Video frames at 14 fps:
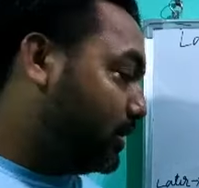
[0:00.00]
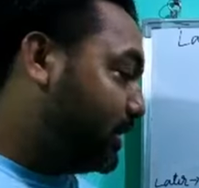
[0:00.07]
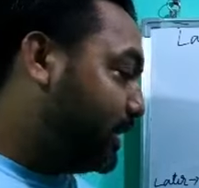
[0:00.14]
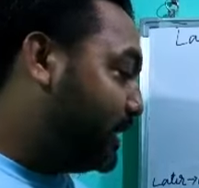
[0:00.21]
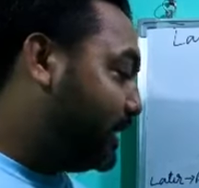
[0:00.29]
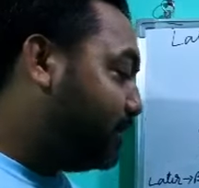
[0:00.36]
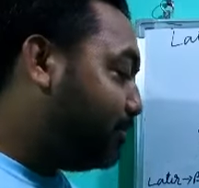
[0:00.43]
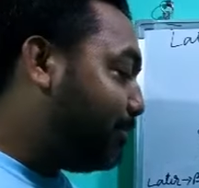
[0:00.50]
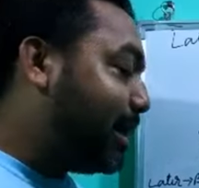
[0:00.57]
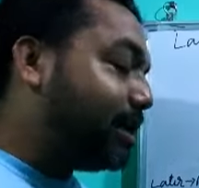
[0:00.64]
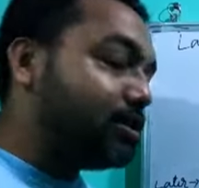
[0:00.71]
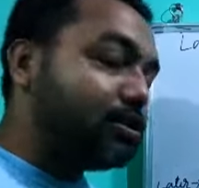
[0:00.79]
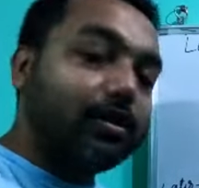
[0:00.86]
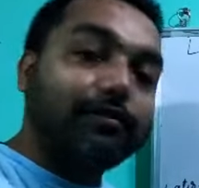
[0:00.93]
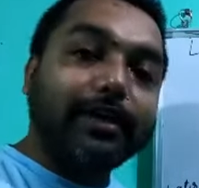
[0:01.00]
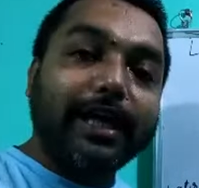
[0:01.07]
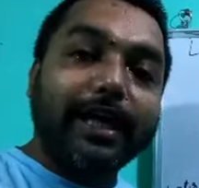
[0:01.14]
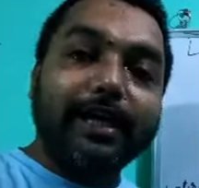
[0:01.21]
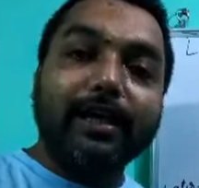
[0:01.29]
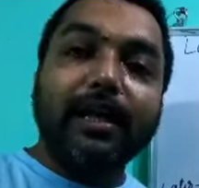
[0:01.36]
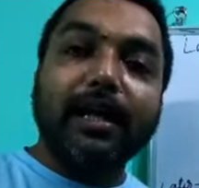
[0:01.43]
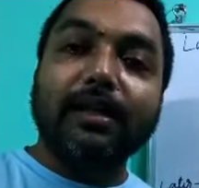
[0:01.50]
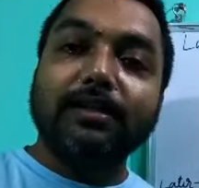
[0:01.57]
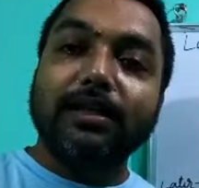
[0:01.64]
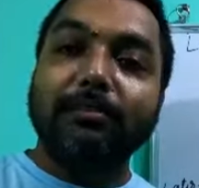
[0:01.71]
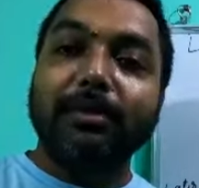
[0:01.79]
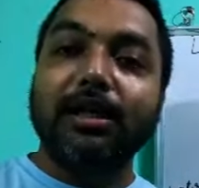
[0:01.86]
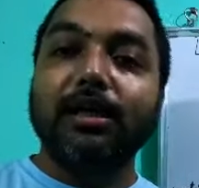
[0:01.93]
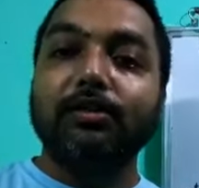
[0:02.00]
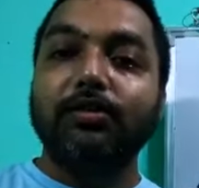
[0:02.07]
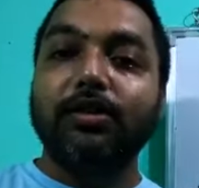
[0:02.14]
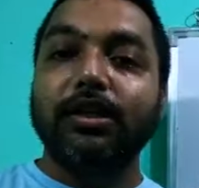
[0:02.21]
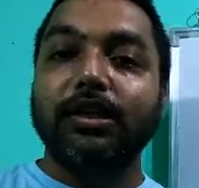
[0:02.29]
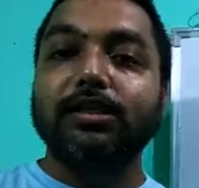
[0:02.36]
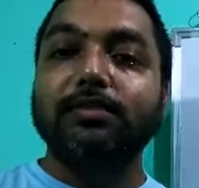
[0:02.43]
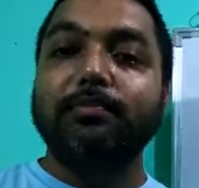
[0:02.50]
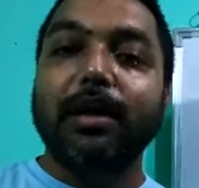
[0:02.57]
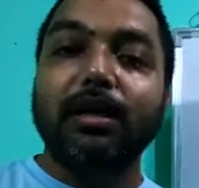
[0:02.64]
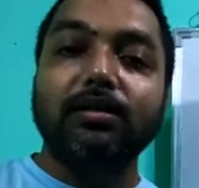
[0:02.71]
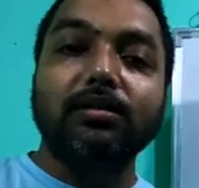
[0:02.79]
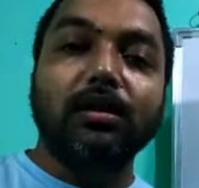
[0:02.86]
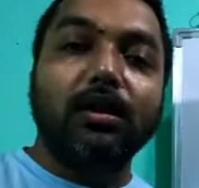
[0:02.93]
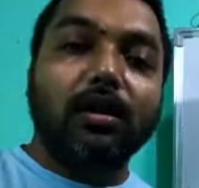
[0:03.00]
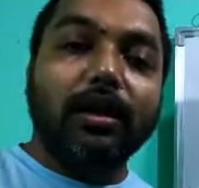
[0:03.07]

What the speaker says: Then in parts of Kerala, Tamil Nadu, in these parts,